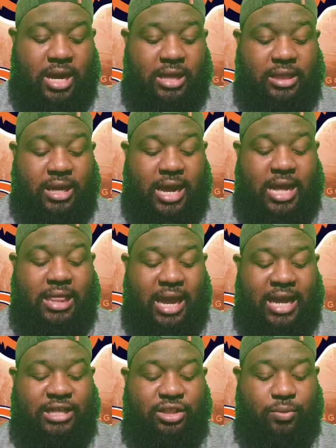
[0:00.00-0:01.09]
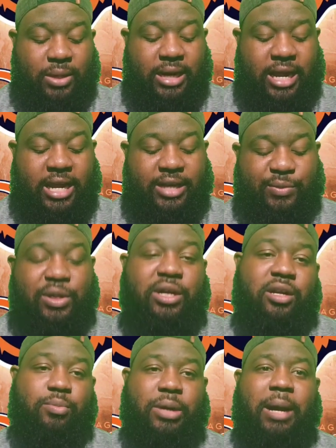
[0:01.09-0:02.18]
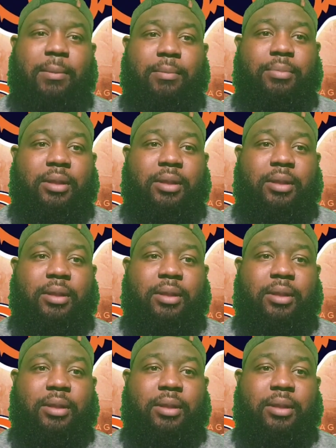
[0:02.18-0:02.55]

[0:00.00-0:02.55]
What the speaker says: I think our last three games, we're going to probably